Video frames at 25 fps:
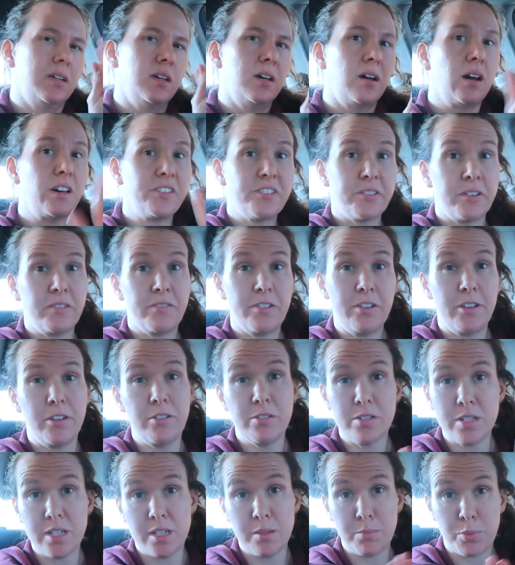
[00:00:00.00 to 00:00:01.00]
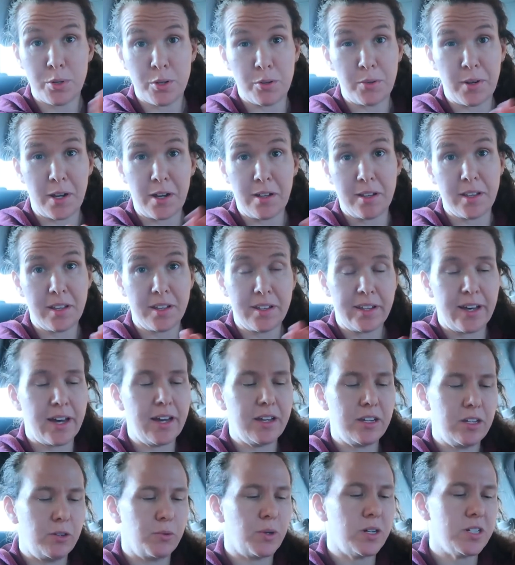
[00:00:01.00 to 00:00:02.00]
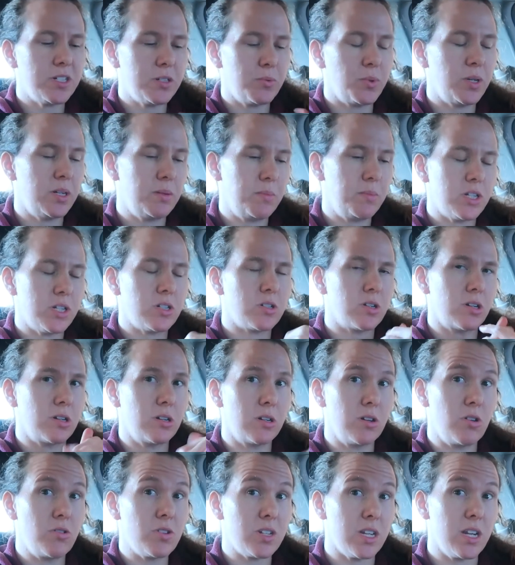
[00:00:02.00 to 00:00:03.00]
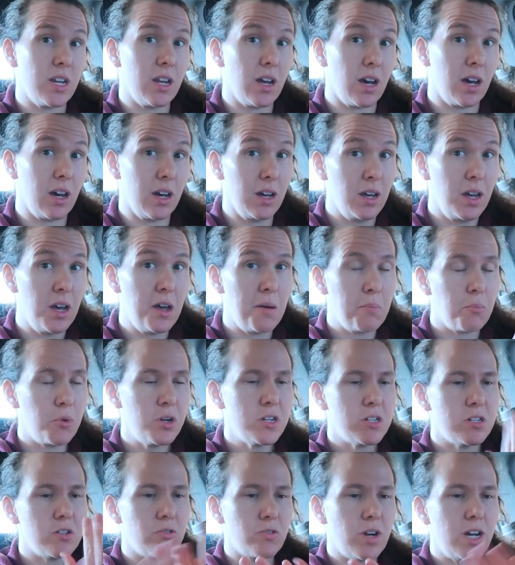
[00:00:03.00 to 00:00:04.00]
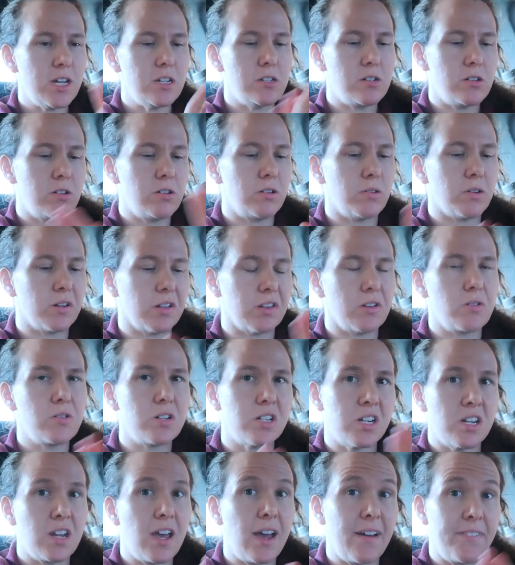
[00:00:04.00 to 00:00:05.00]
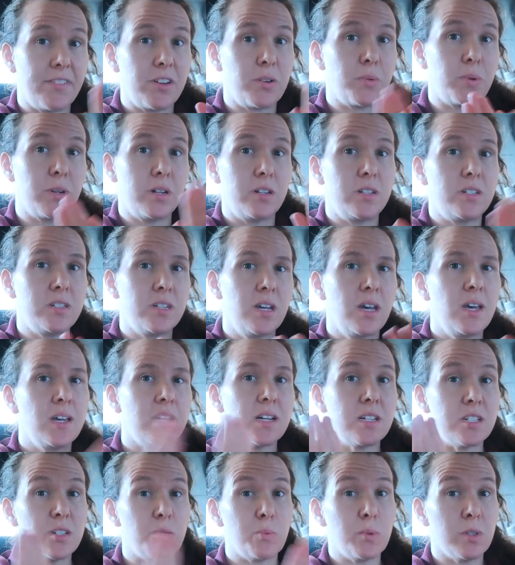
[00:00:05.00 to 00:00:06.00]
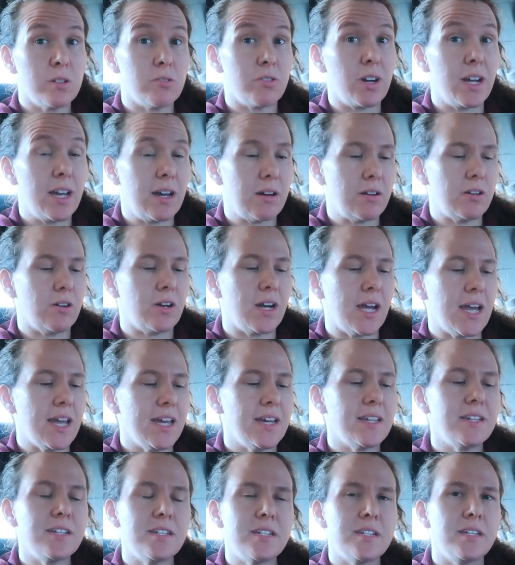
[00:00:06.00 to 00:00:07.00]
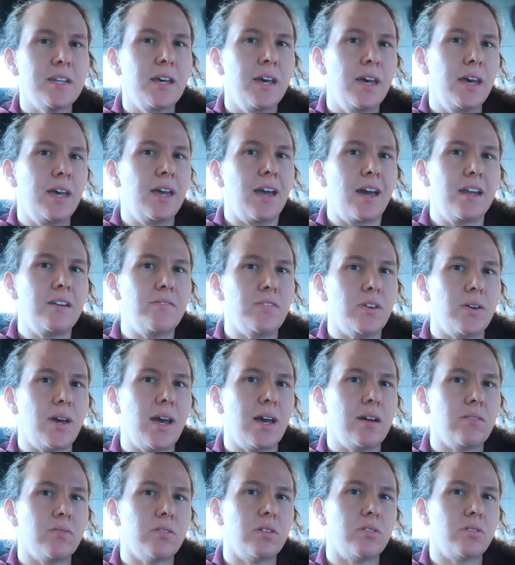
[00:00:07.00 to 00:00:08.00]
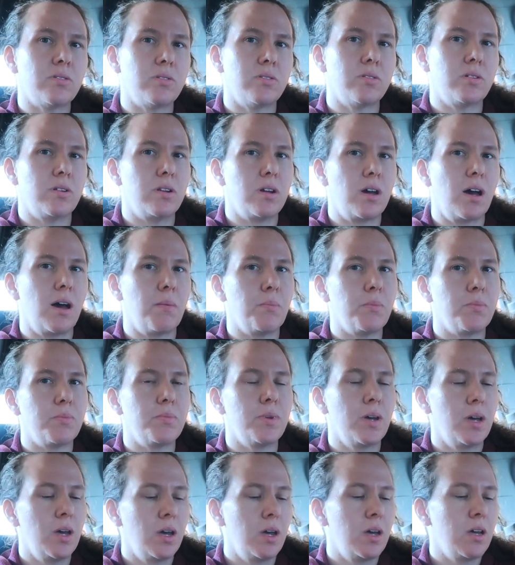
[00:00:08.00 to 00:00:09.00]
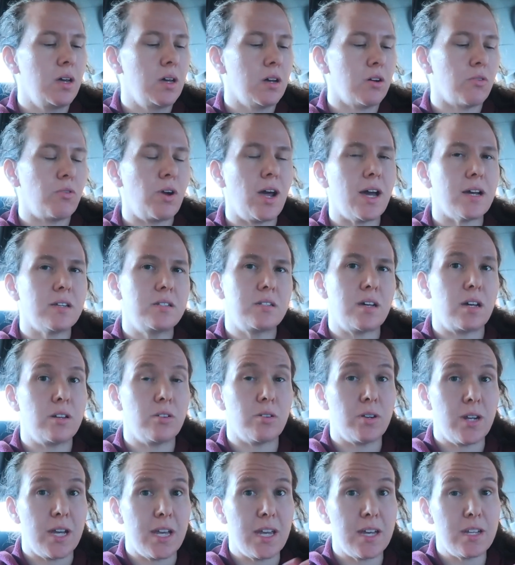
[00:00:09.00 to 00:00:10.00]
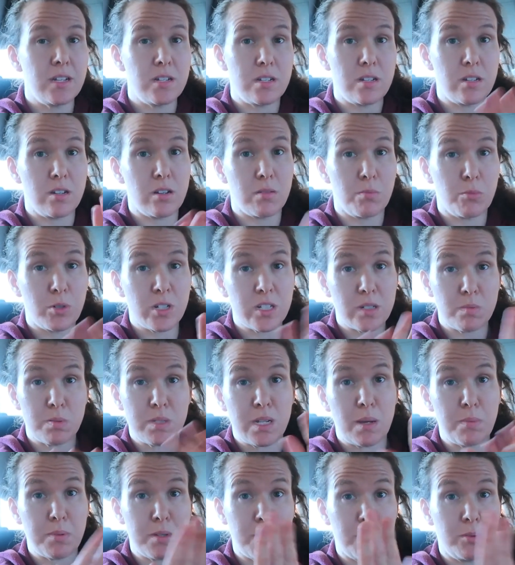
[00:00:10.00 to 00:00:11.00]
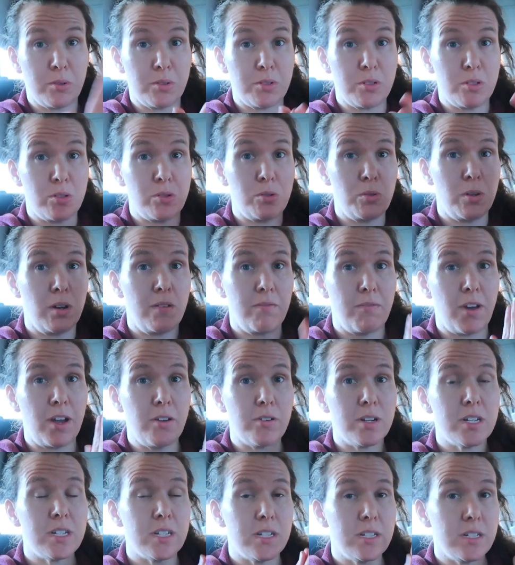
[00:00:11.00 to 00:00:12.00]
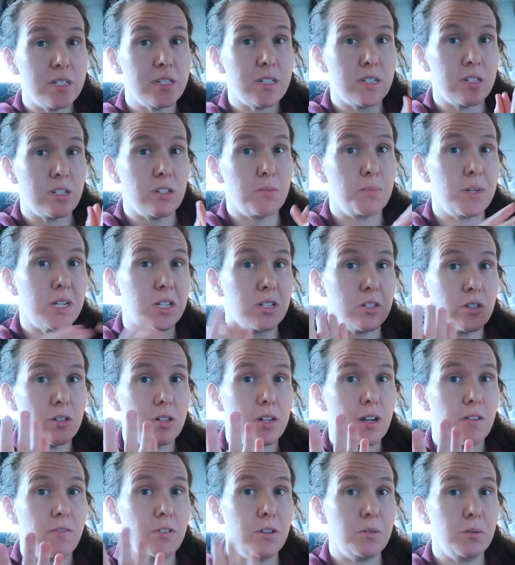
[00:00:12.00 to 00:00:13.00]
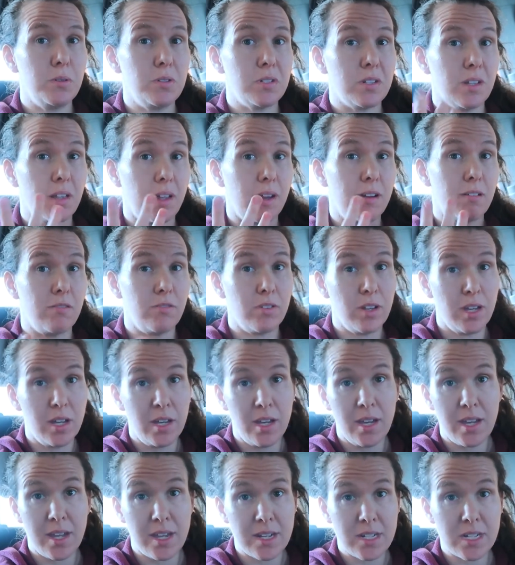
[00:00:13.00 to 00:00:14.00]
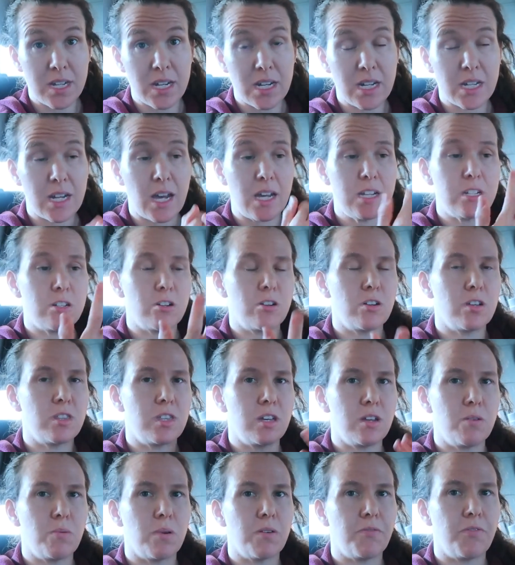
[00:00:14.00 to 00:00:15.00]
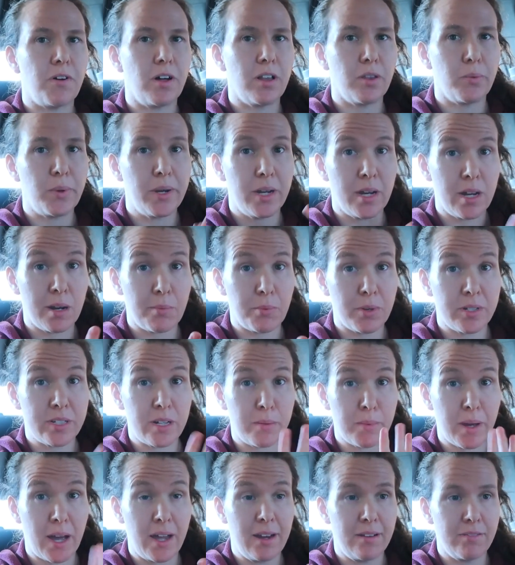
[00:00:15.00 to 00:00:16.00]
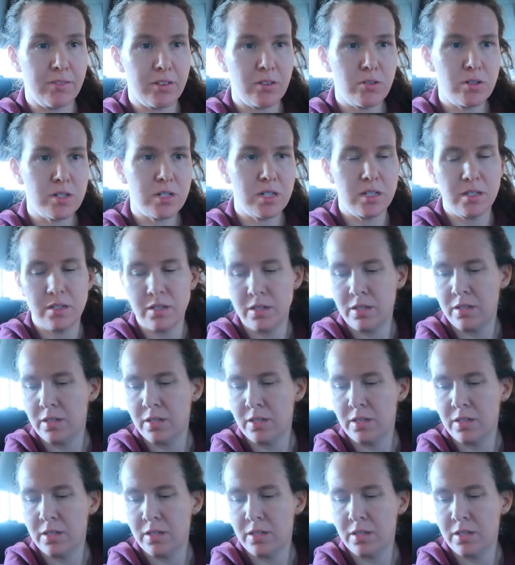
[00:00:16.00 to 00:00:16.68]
Also, if you're using Purell a lot, you also want sure you're using a moisturizer or a lotion afterwards, because it will dry out your hands. And if you have little cracks on your hands, you're more susceptible to viruses, so make sure if you use a lot of hand sanitizer that you are following it up with some kind of lotion.